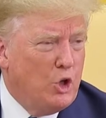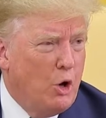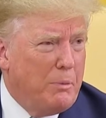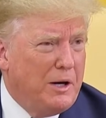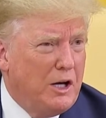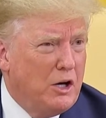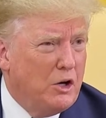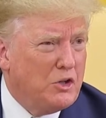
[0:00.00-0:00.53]

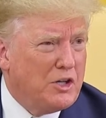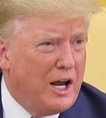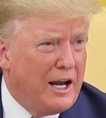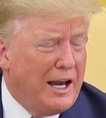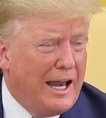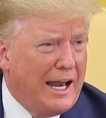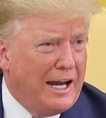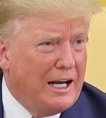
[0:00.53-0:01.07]
Nobody knows how
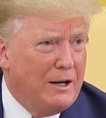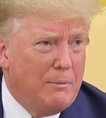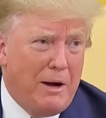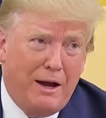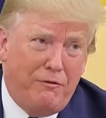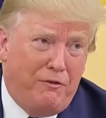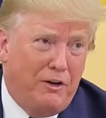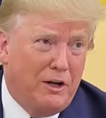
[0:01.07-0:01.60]
to handle them.
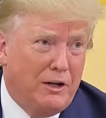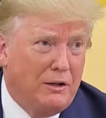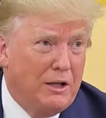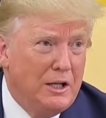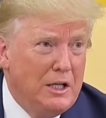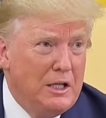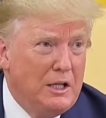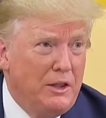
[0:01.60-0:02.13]
I feel
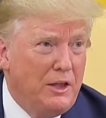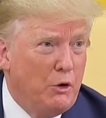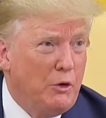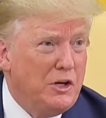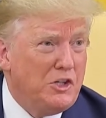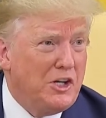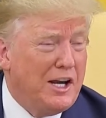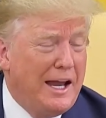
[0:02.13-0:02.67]
they're
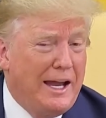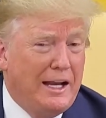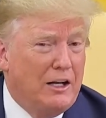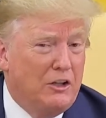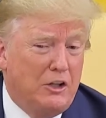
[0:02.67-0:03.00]
easy to handle.